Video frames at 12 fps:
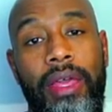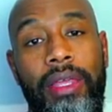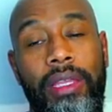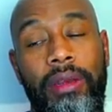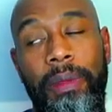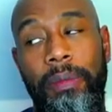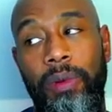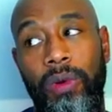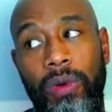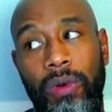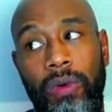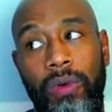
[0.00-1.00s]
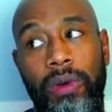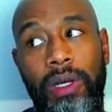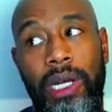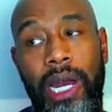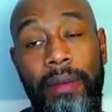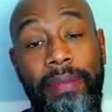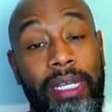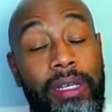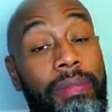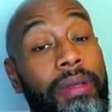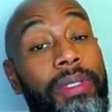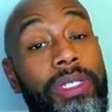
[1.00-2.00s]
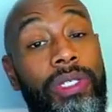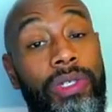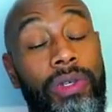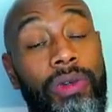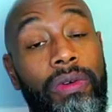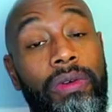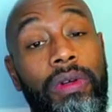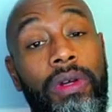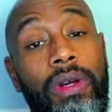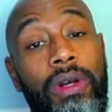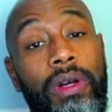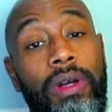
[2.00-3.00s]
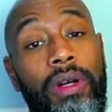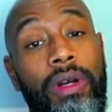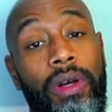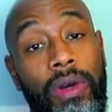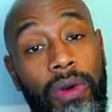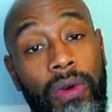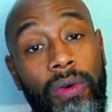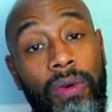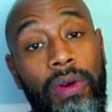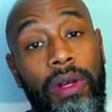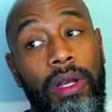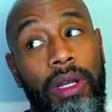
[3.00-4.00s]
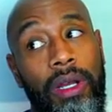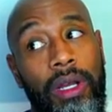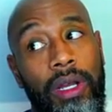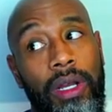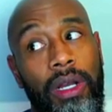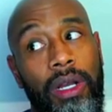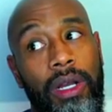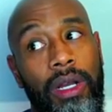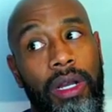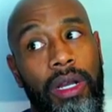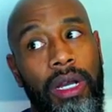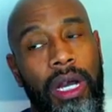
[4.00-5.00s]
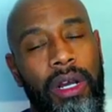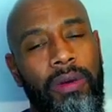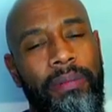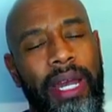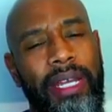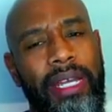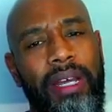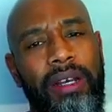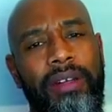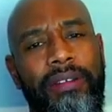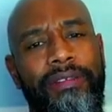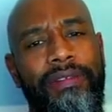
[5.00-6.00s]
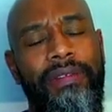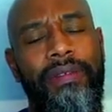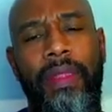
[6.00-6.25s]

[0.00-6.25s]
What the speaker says: There are people who I make commitments to who I don't back out of.